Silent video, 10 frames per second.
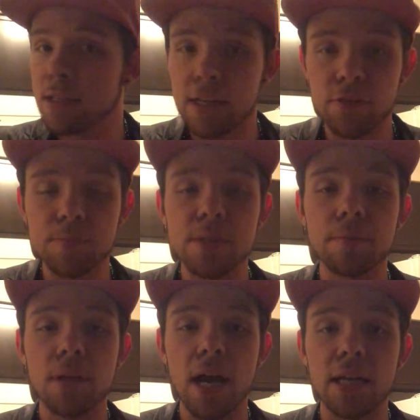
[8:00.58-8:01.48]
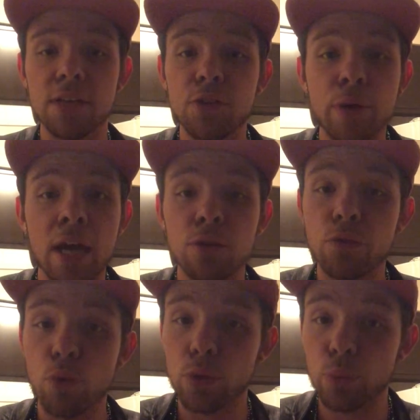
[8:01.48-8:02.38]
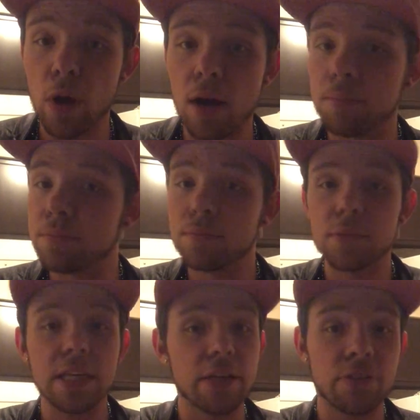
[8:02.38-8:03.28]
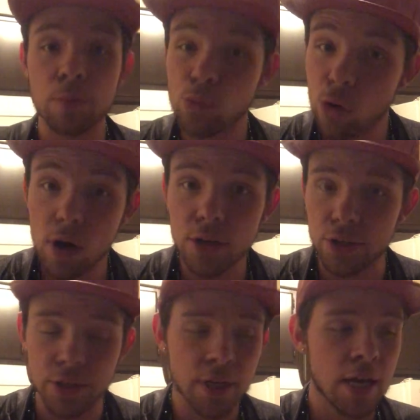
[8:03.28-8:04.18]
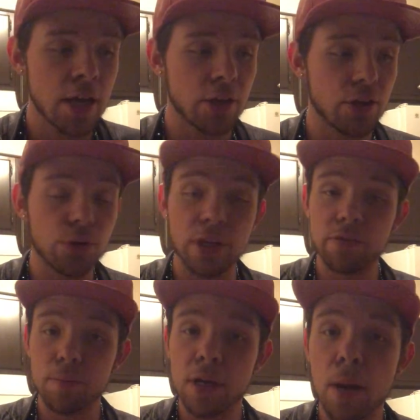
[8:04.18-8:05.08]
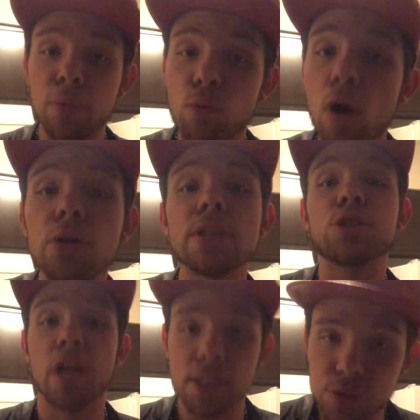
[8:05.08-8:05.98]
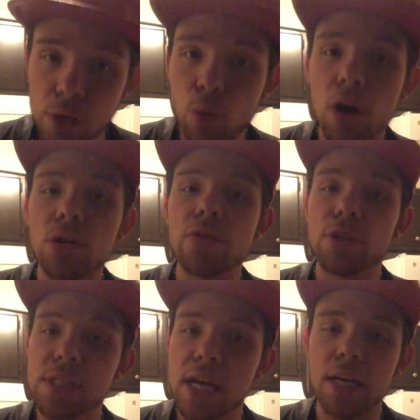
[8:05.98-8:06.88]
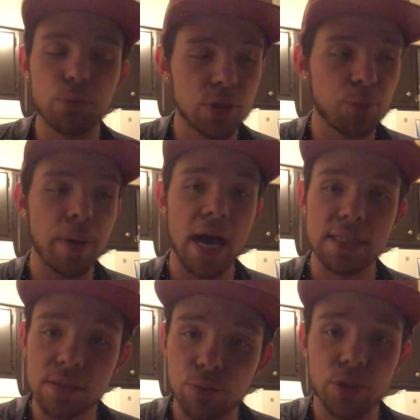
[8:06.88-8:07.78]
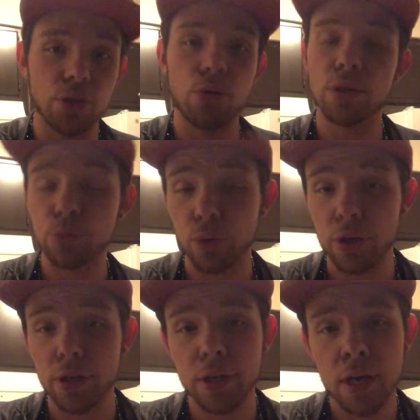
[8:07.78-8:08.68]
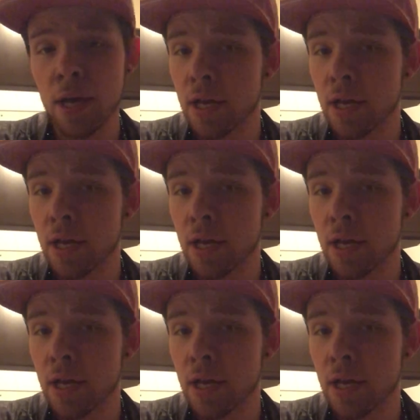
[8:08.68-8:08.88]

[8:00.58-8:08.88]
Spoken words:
give him some light. If you can't afford rum, give him water. Give him a cup of water and change that water every day. And when you pass it, when you're going to work,